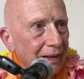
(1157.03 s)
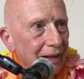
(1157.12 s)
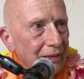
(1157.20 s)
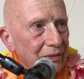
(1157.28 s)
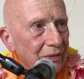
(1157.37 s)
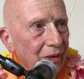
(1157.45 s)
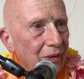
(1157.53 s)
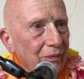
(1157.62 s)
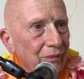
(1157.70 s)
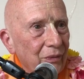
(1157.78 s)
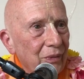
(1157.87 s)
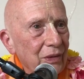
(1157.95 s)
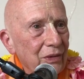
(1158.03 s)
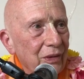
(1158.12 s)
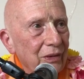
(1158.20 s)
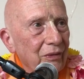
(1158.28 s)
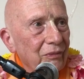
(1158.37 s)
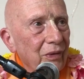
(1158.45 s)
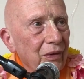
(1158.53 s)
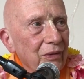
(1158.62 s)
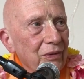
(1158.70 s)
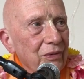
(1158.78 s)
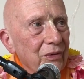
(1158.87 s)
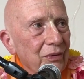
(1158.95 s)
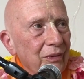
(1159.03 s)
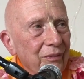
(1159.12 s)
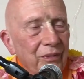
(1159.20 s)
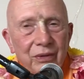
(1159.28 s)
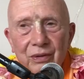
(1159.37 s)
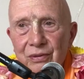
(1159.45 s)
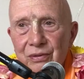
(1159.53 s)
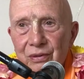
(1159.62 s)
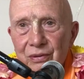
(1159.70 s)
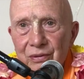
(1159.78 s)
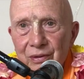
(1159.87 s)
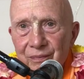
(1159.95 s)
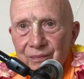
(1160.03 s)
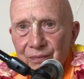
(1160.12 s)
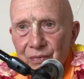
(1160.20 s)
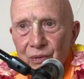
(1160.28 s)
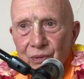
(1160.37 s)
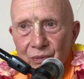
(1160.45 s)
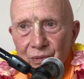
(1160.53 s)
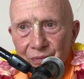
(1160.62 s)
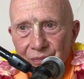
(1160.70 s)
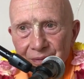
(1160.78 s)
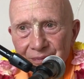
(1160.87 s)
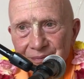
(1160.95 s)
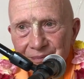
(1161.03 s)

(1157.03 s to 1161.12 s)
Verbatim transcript: And so Krishna diverts the decision to Uddhava.